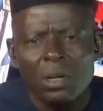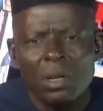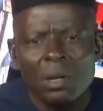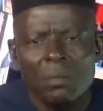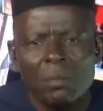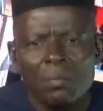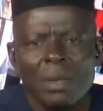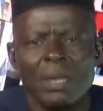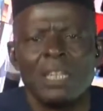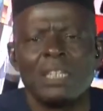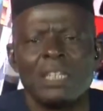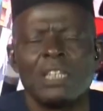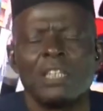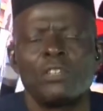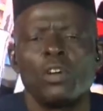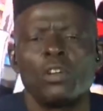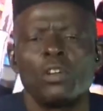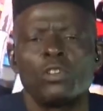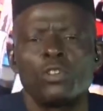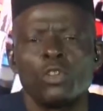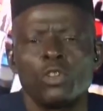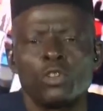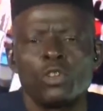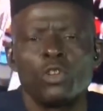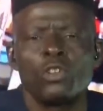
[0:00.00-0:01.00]
but it is
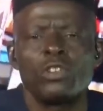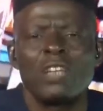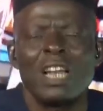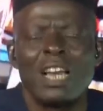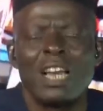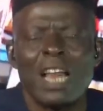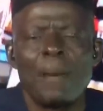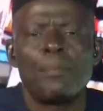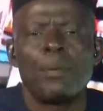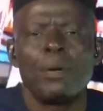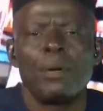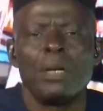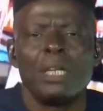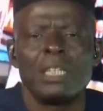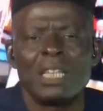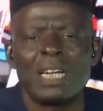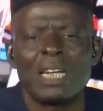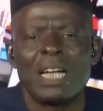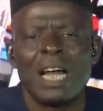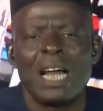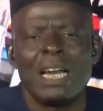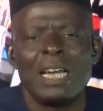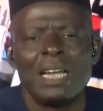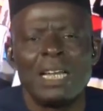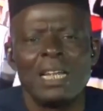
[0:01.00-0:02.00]
also socially and
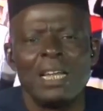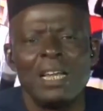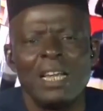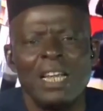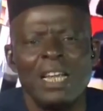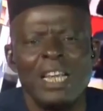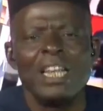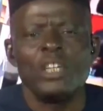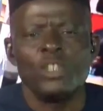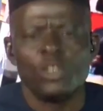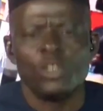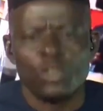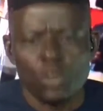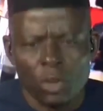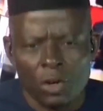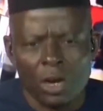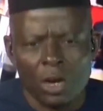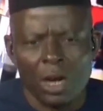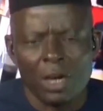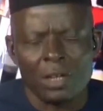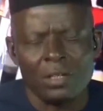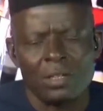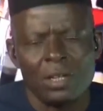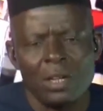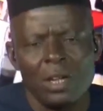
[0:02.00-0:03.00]
politically
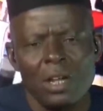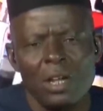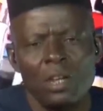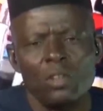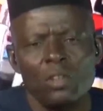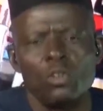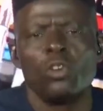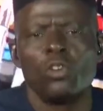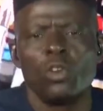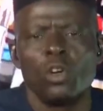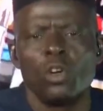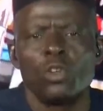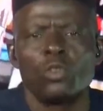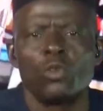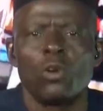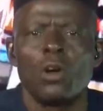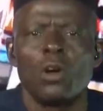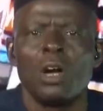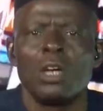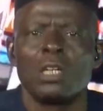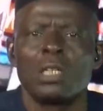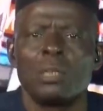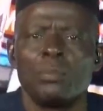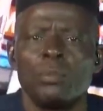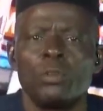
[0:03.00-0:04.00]
injurious to those who
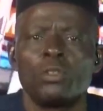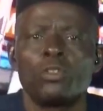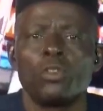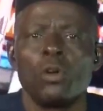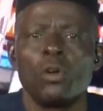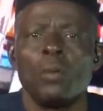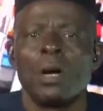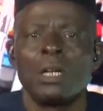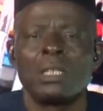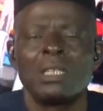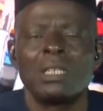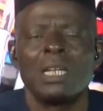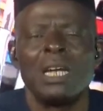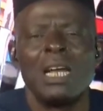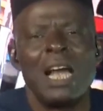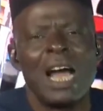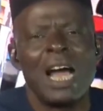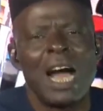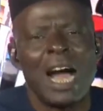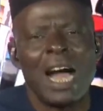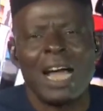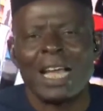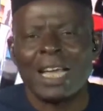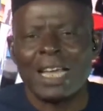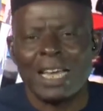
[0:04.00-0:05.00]
contribute so much
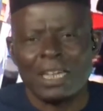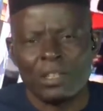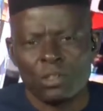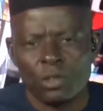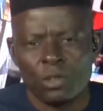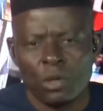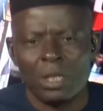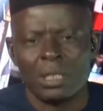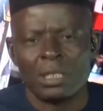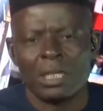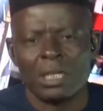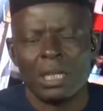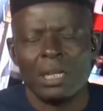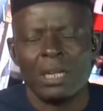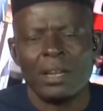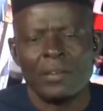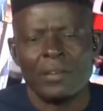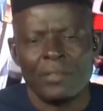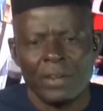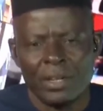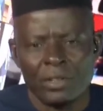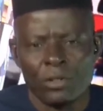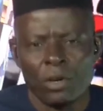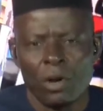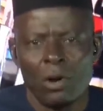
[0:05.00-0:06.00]
and get so little in
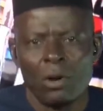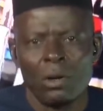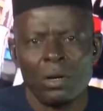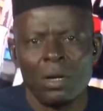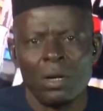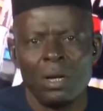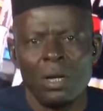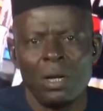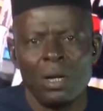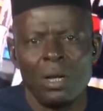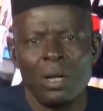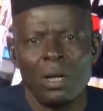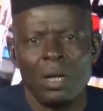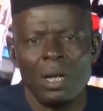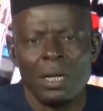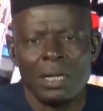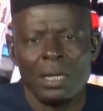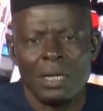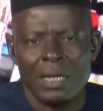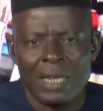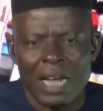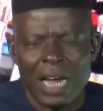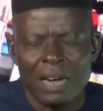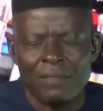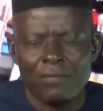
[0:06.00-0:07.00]
return.
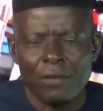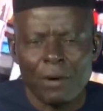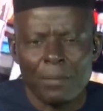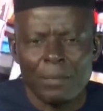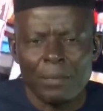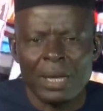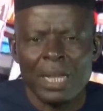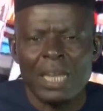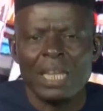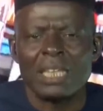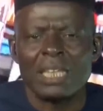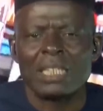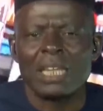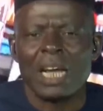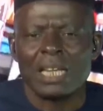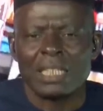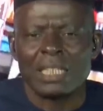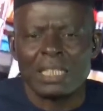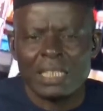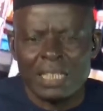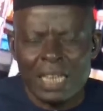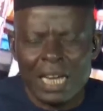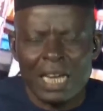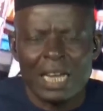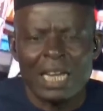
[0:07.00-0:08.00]
That, for me, is our
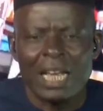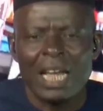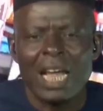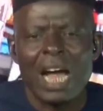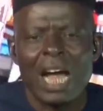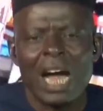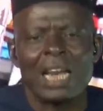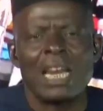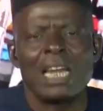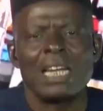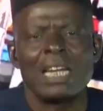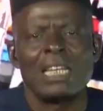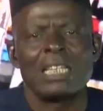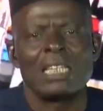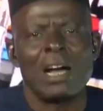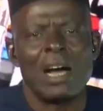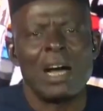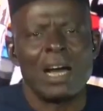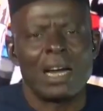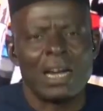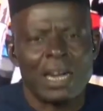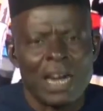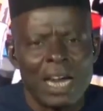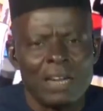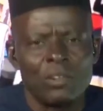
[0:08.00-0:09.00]
stake, and that is our
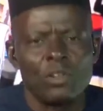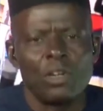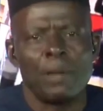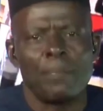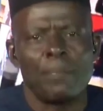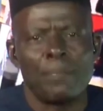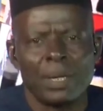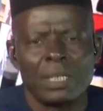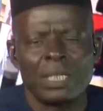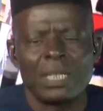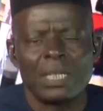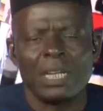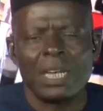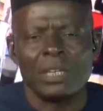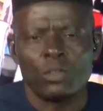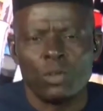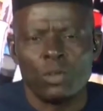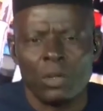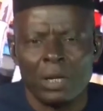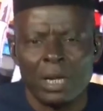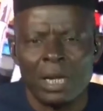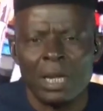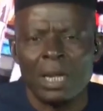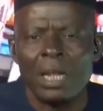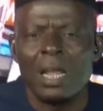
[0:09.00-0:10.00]
cry to the president
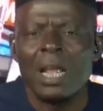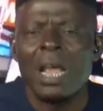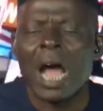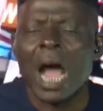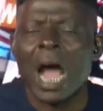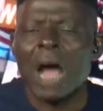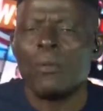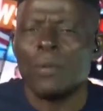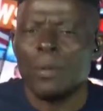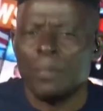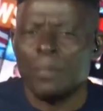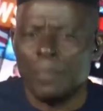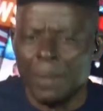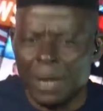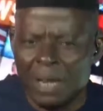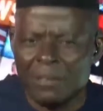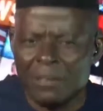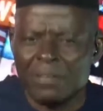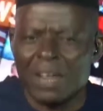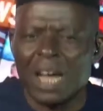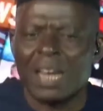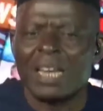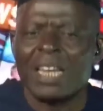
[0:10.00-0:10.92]
today. And we believe that